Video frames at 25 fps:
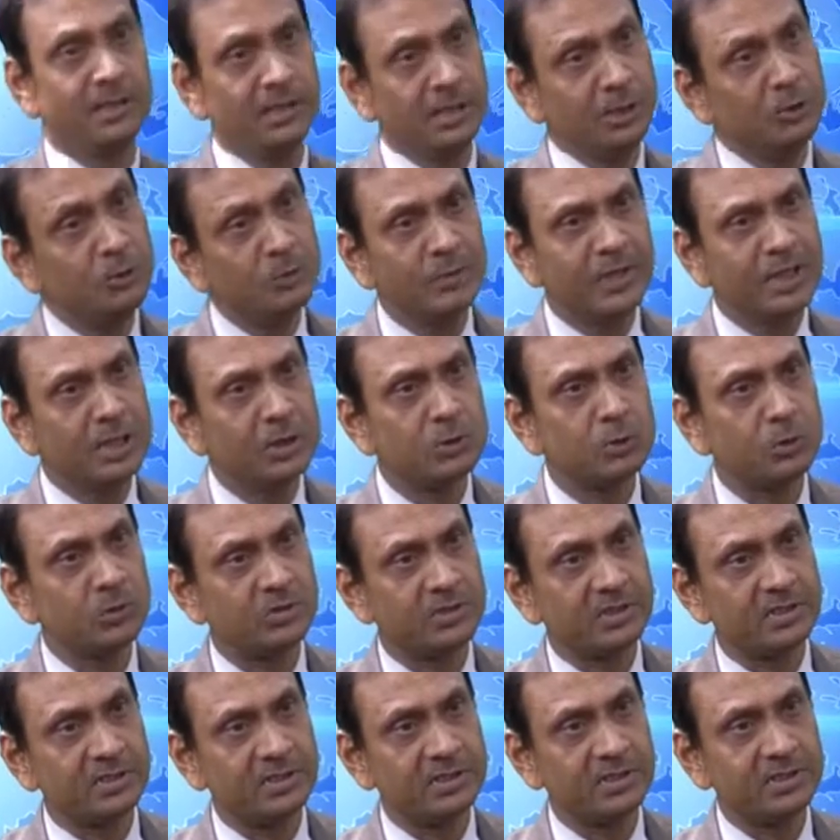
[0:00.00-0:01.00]
human
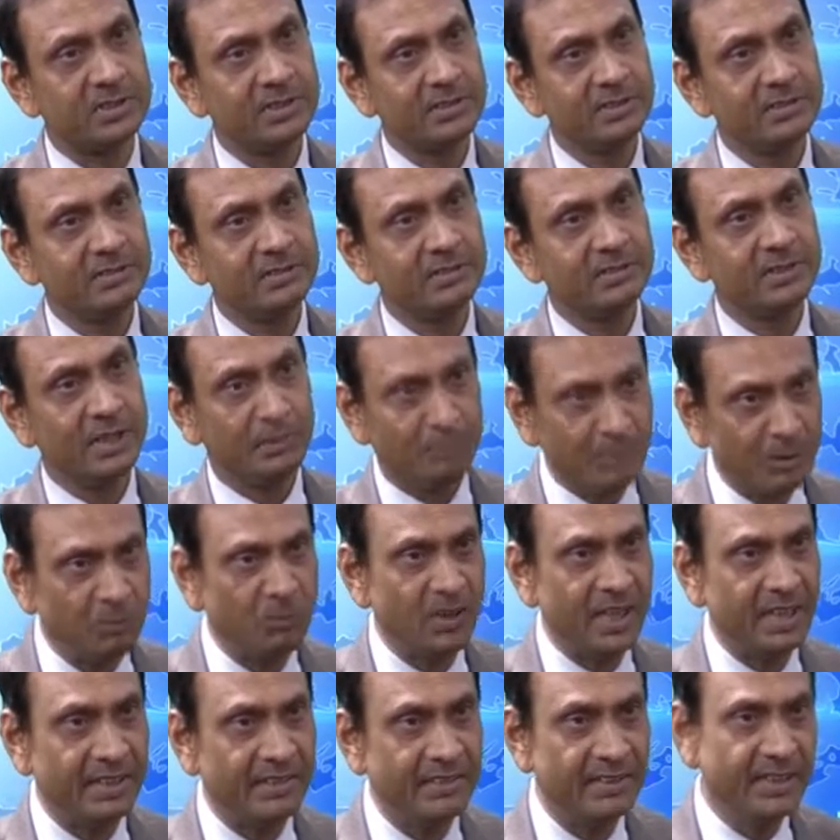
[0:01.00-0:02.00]
resources, number
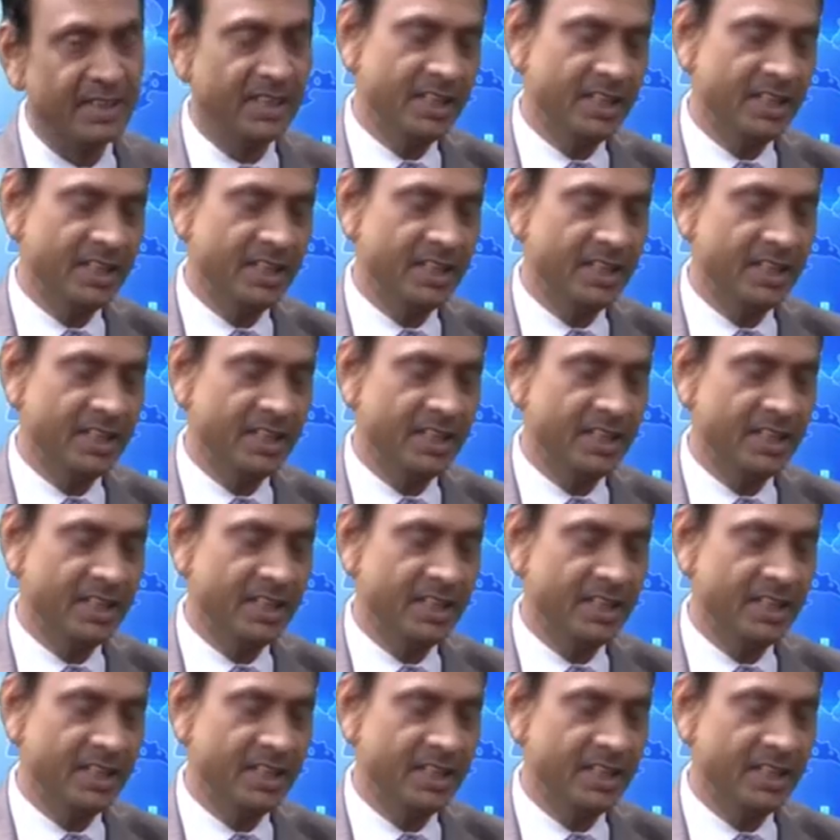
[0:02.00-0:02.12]
one.